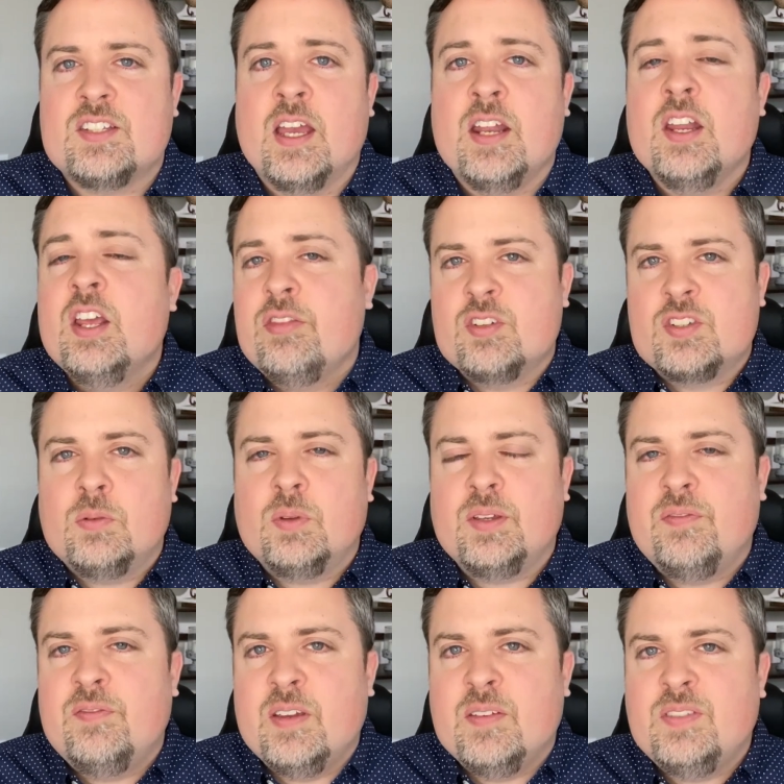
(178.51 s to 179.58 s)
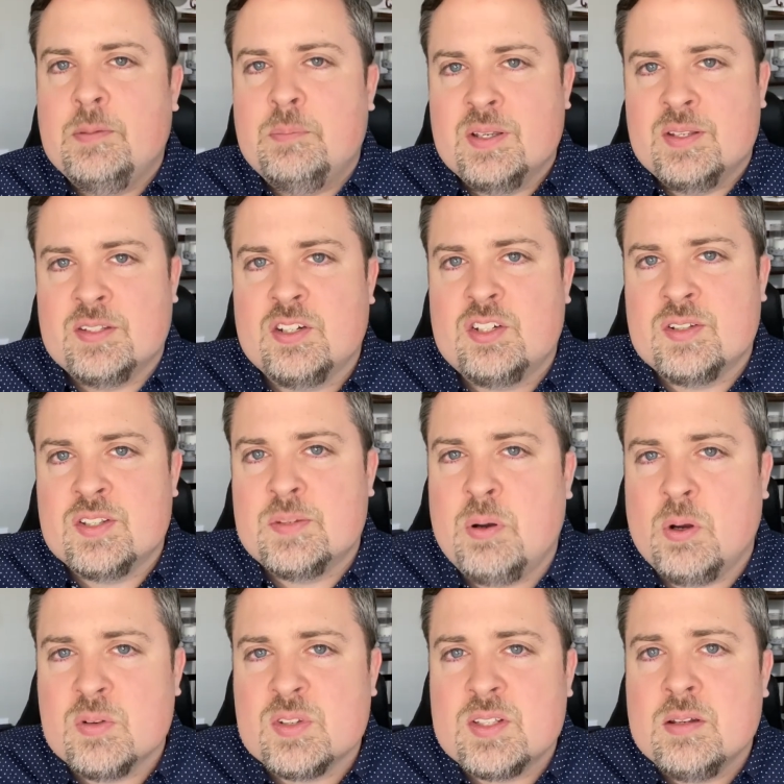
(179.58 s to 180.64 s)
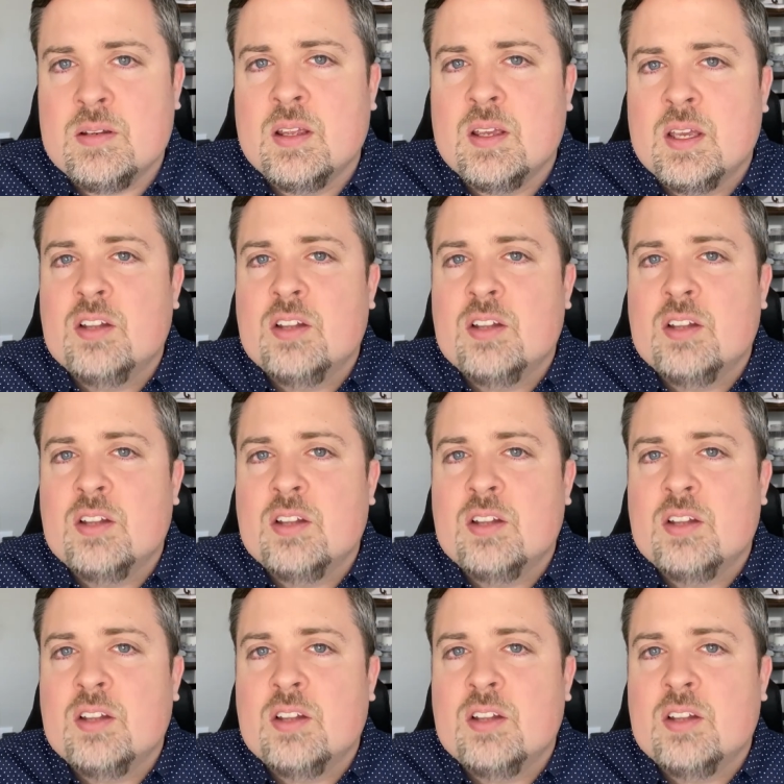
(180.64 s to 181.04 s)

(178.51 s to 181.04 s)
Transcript: yet there's only 50 positions posted,